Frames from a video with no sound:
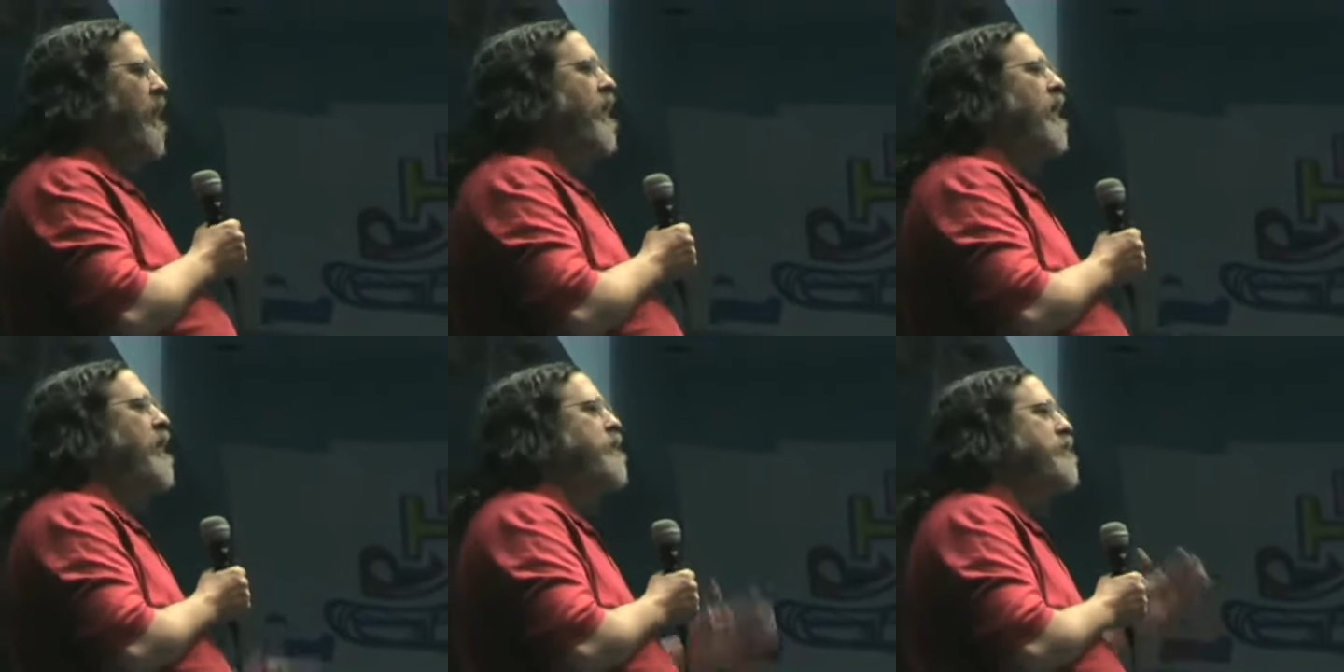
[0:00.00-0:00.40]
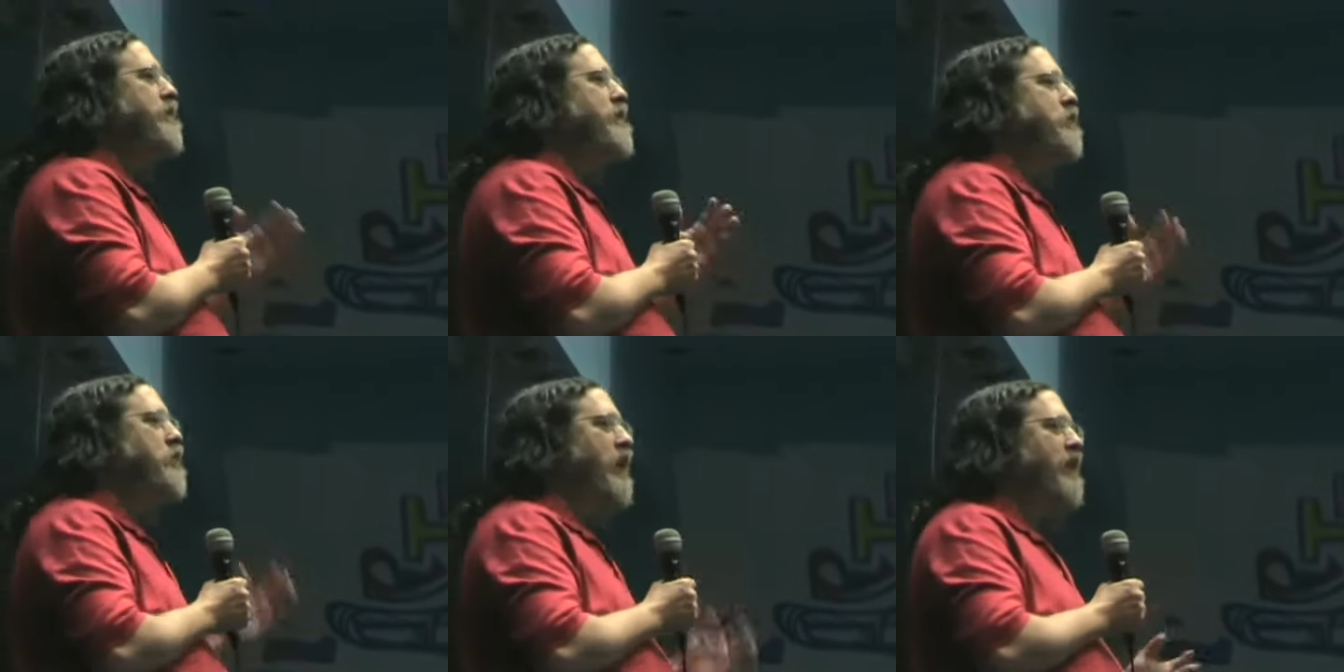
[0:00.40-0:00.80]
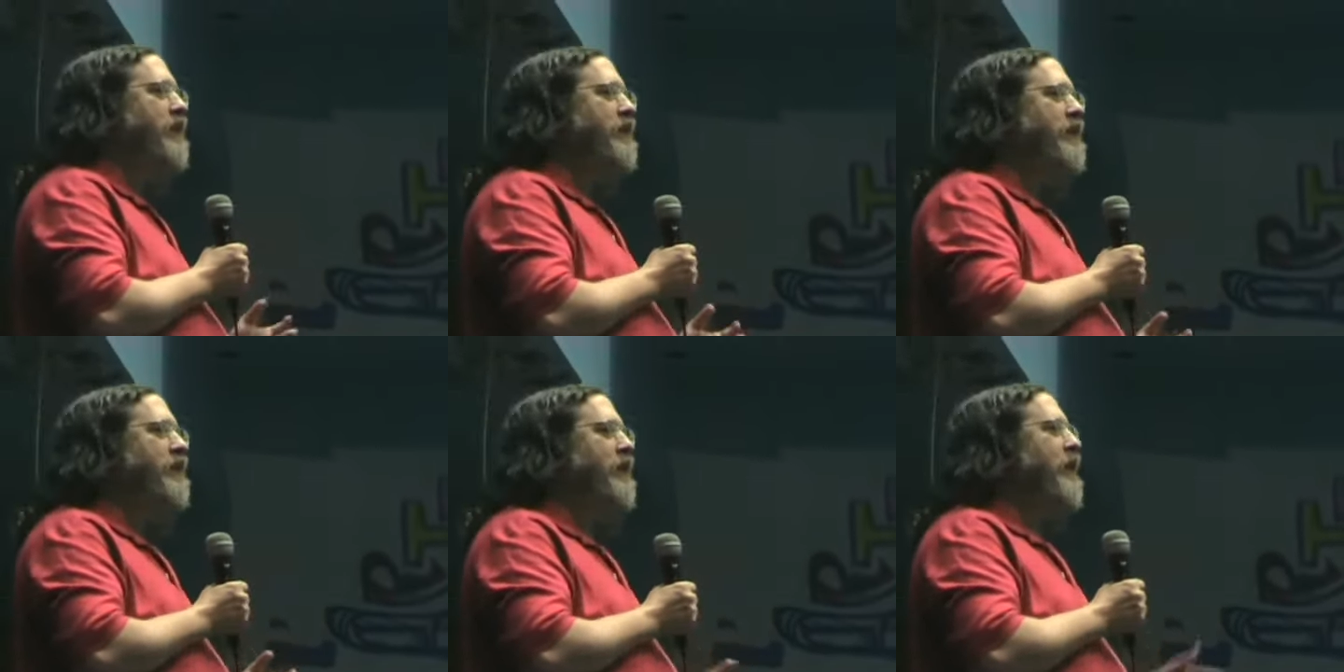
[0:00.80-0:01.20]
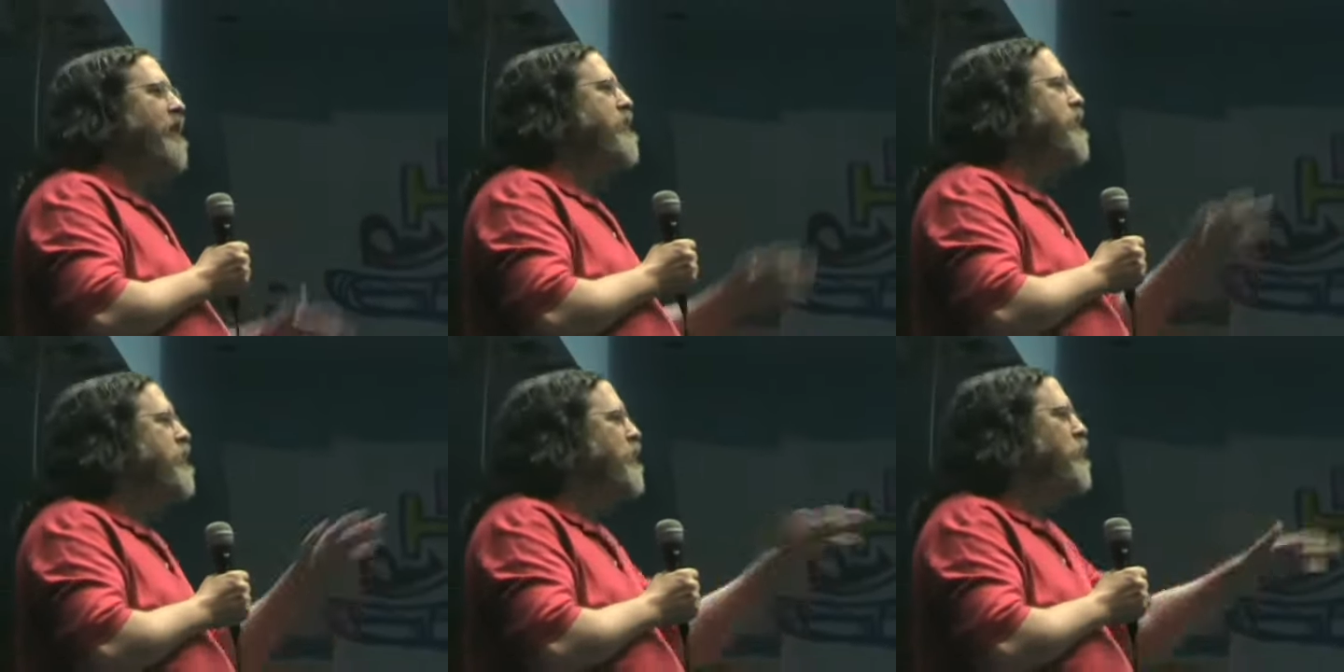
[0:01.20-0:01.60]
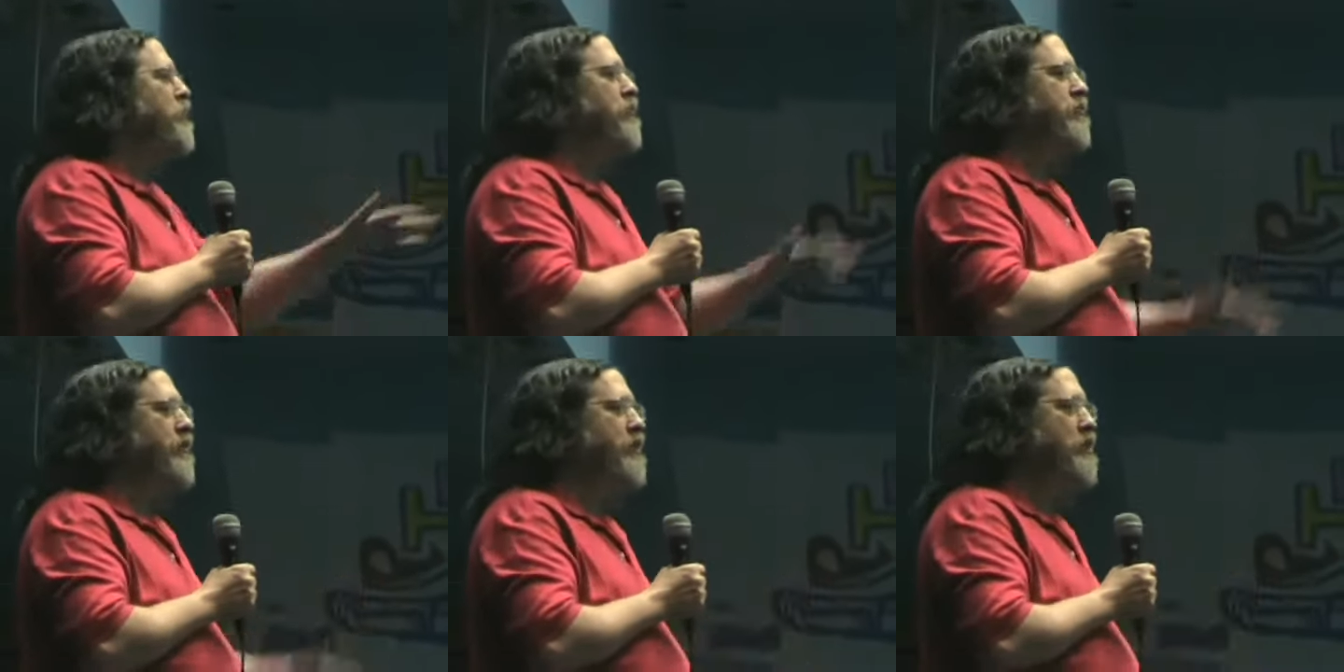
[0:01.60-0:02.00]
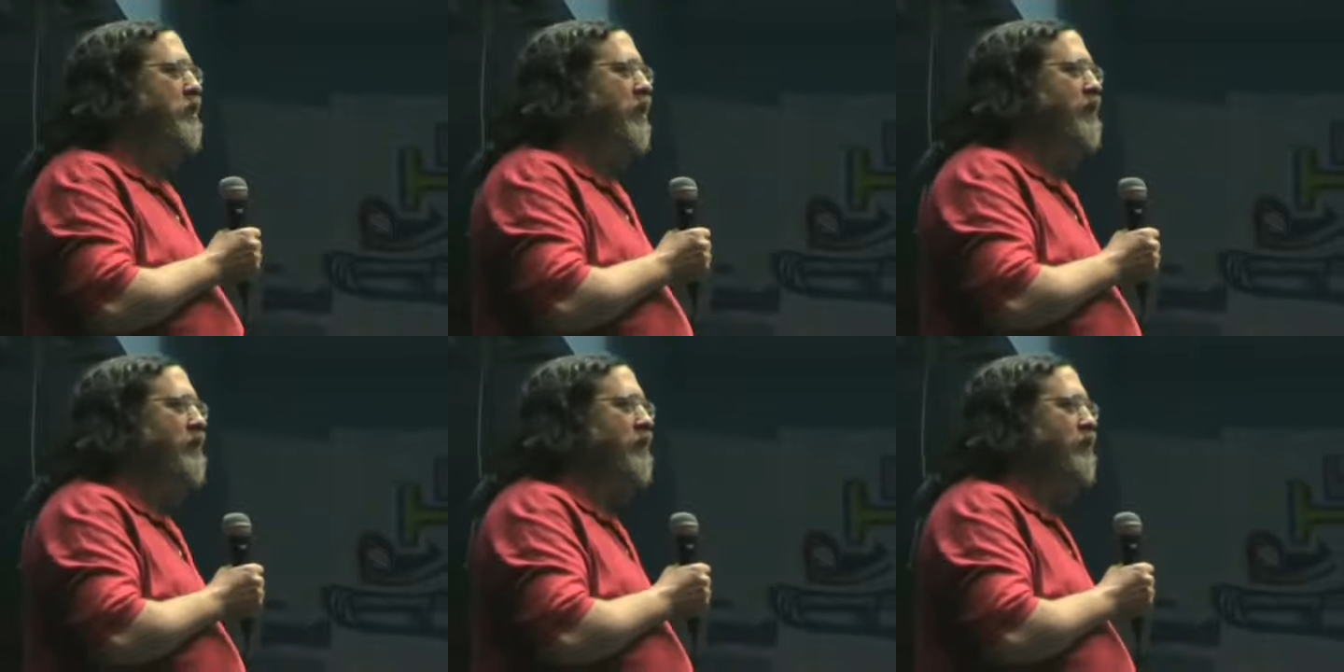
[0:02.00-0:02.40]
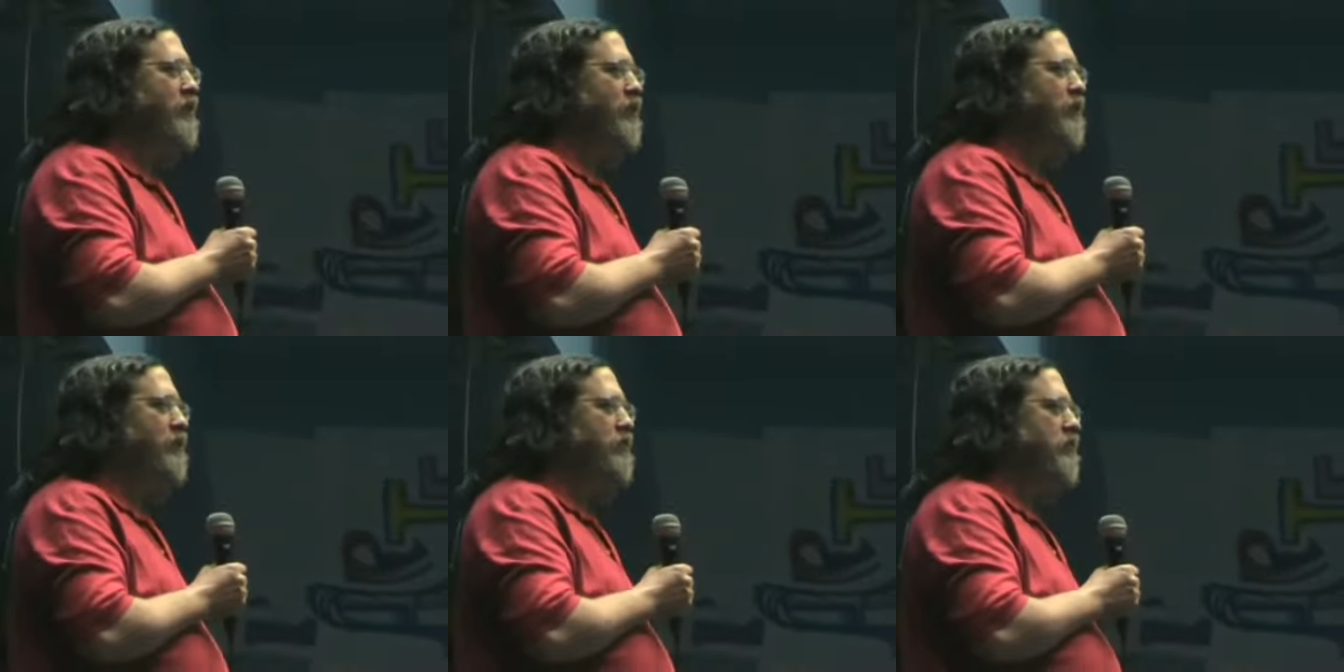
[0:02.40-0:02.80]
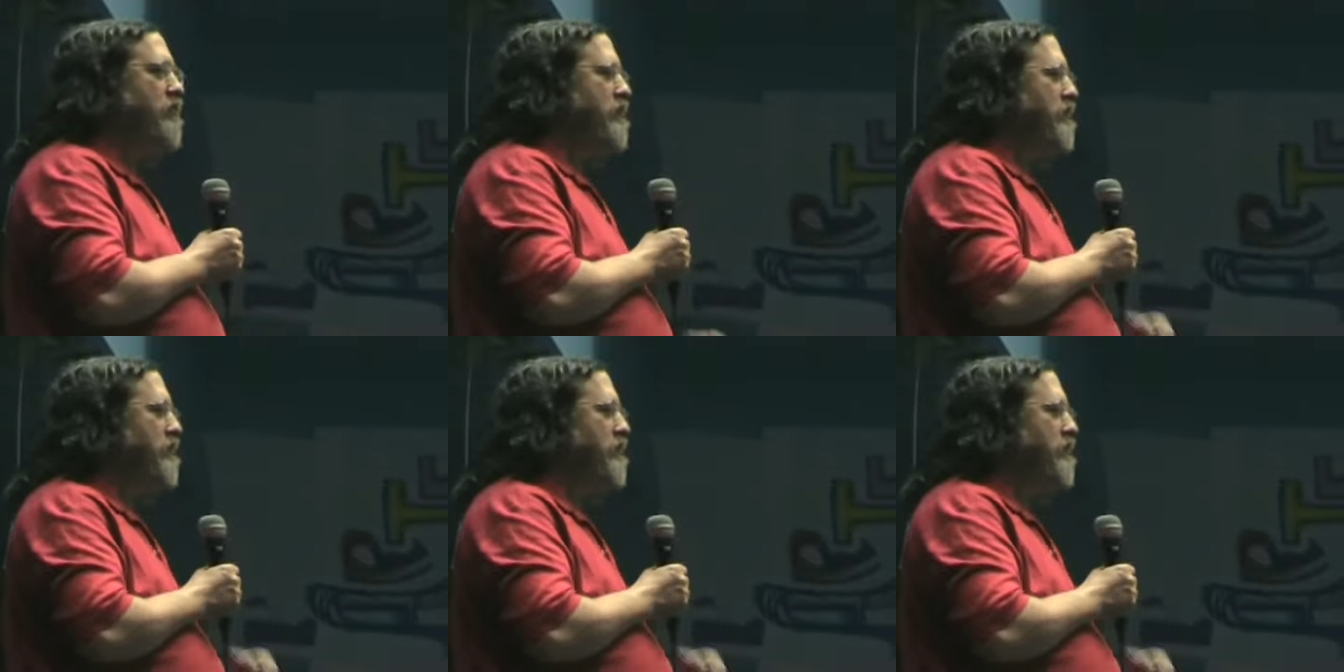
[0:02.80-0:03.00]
I reject it, and you should reject it too.